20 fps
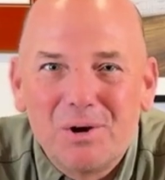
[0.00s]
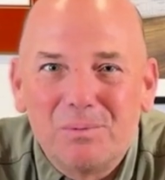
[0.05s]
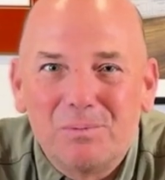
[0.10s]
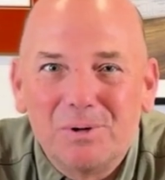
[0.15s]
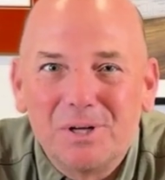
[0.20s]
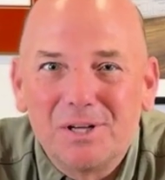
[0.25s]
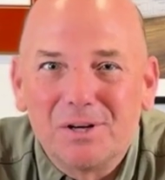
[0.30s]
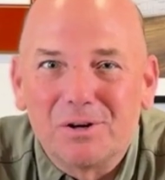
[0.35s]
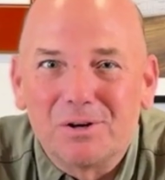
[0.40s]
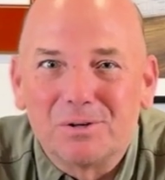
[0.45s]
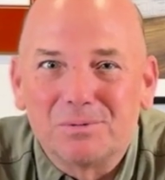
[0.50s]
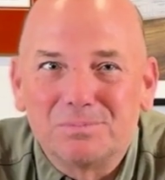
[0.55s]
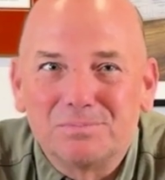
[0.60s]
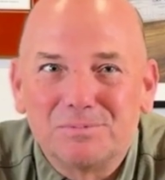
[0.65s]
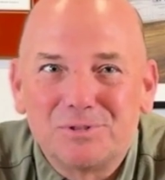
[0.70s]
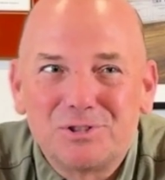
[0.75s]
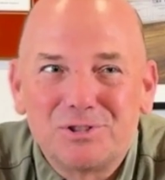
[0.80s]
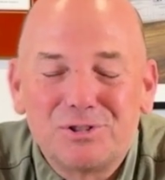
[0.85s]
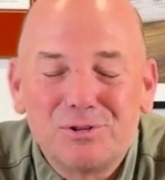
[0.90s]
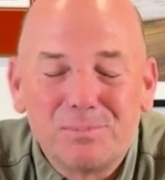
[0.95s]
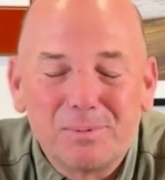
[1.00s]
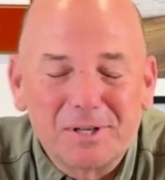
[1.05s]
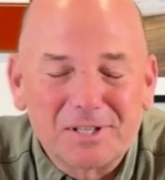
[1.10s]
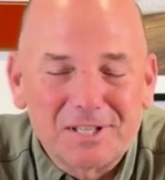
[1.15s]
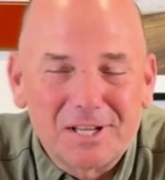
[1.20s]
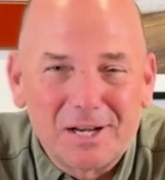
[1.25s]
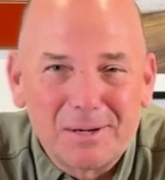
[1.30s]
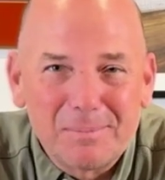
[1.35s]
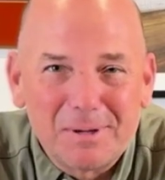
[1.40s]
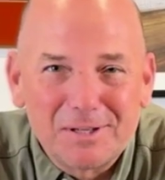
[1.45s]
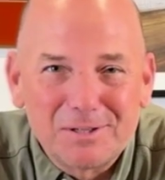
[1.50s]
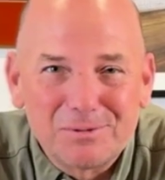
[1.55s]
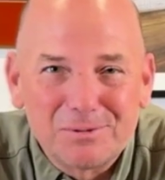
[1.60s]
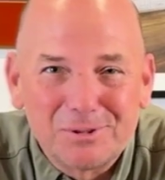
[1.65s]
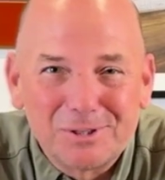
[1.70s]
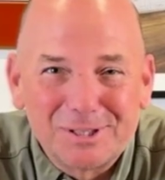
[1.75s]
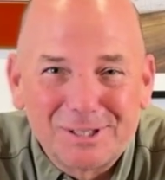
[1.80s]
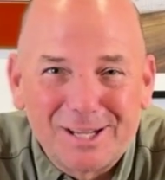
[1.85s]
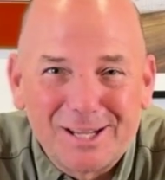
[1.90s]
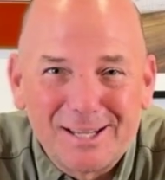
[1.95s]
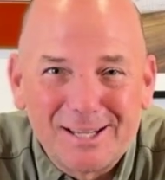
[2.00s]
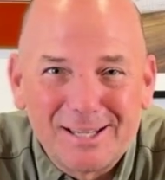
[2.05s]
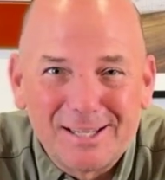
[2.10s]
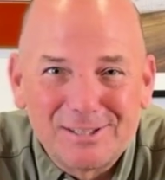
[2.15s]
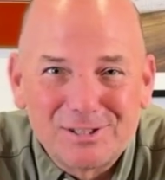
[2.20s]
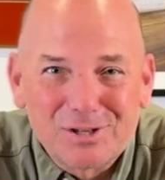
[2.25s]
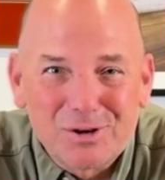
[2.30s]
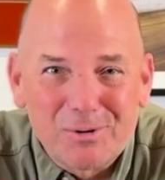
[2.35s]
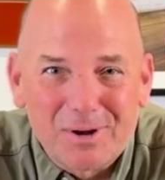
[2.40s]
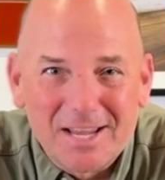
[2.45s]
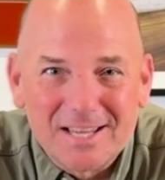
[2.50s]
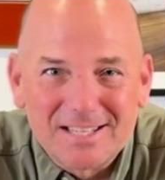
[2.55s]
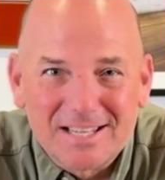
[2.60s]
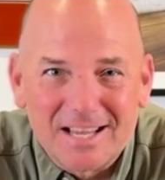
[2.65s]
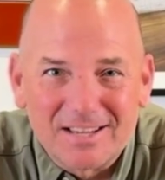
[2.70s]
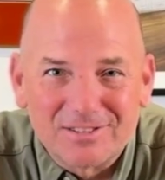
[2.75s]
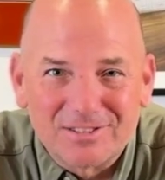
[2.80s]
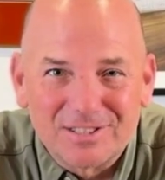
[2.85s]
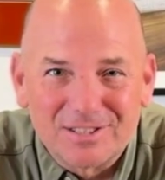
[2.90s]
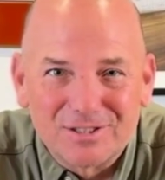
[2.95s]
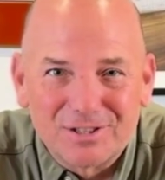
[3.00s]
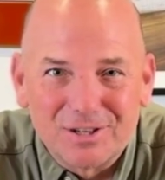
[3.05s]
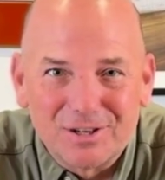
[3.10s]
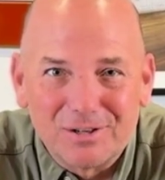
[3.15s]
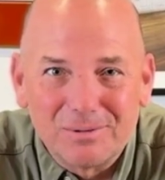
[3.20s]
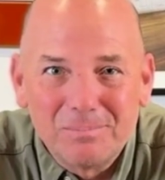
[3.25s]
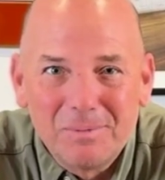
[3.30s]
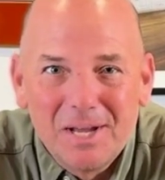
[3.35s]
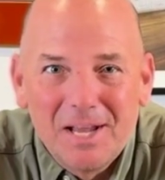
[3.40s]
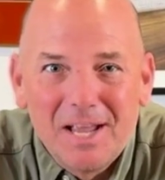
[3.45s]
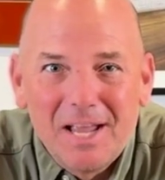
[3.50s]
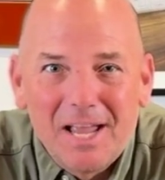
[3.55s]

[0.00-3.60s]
We are super excited about doing a showcase house this year,